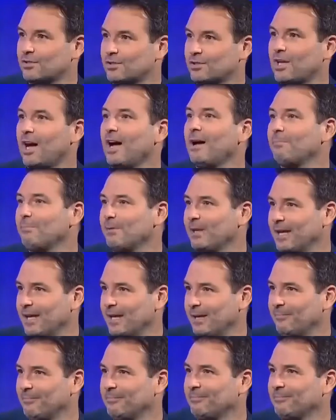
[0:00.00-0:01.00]
star
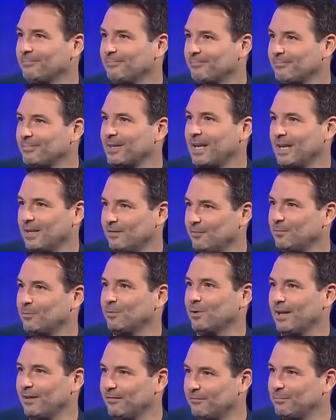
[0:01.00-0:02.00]
player that
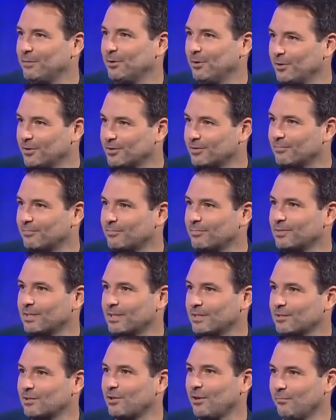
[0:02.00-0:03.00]
Liverpool have bought
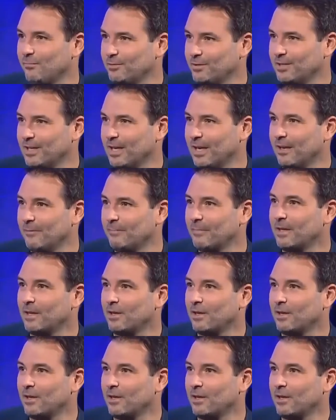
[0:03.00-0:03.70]
since Klopp was there.